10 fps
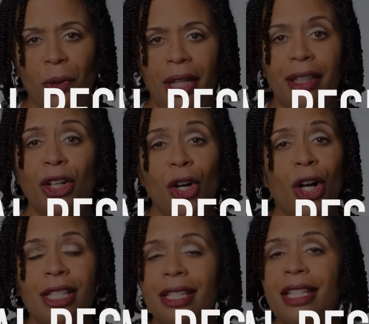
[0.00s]
way that
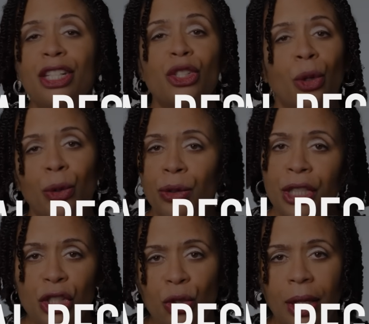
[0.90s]
causes internal
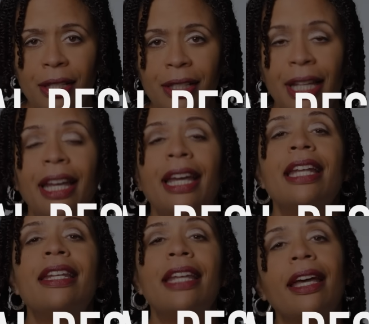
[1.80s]
distress
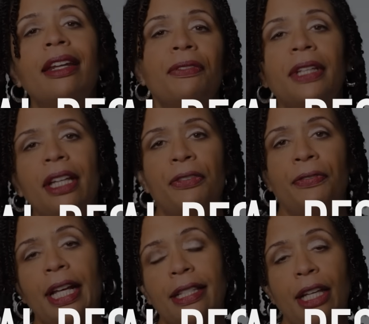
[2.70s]
and negatively
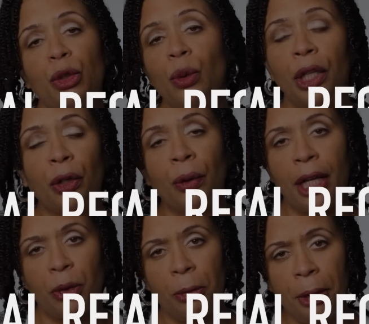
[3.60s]
affects how you
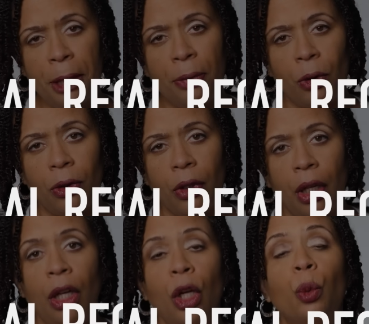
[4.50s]
interact with people.
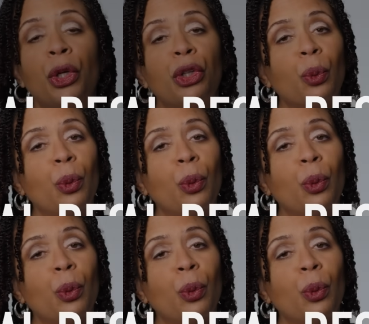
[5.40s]
When you're